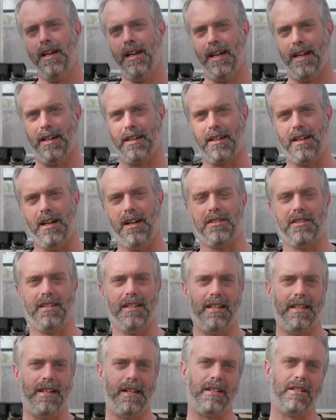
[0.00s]
and cut
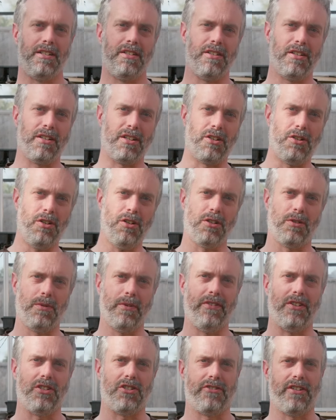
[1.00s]
it and then cook
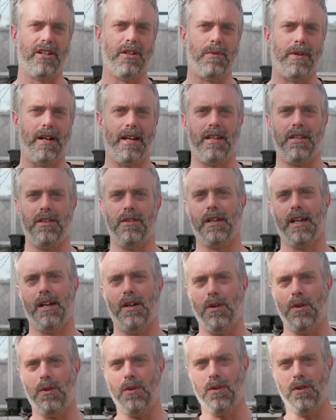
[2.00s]
with it straight away, you
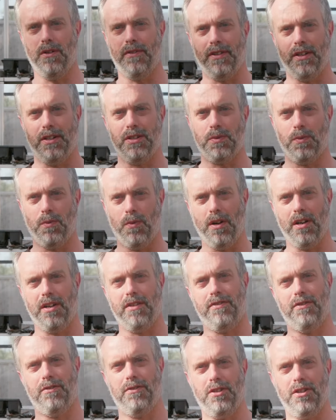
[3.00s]
get all of those
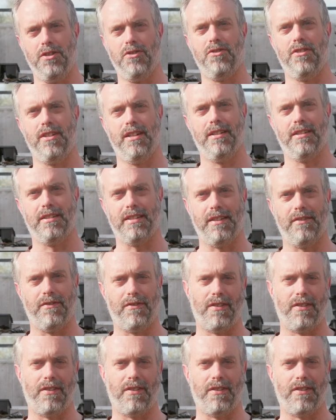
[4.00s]
wonderful nutrients and